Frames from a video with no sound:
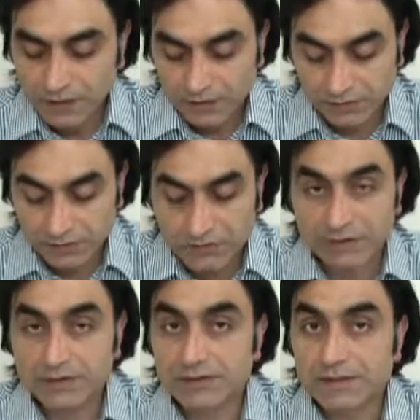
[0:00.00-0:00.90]
and to
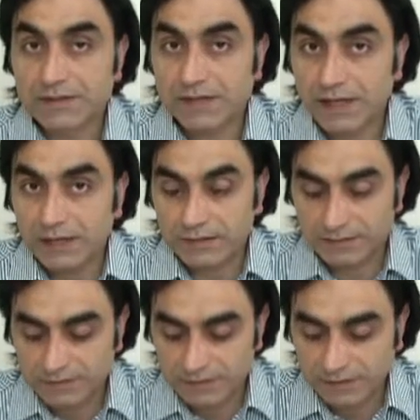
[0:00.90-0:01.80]

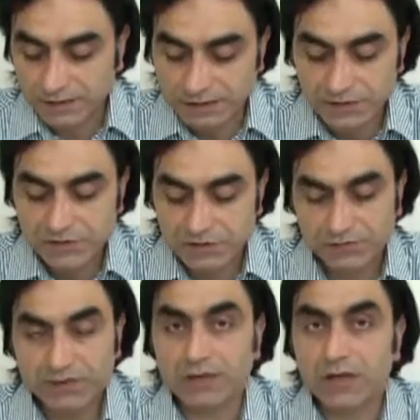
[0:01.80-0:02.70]
understand the creation
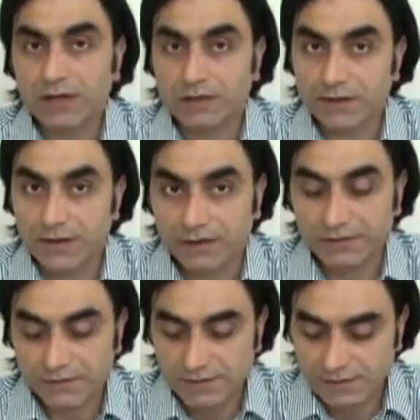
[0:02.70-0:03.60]
of Allah in the
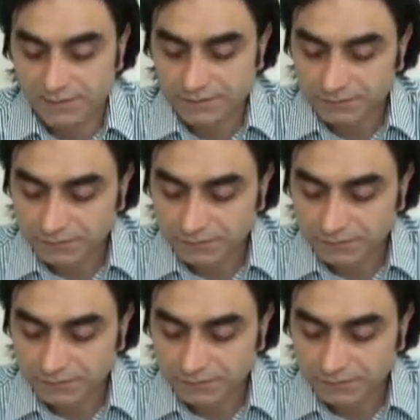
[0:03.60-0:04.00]
heavens.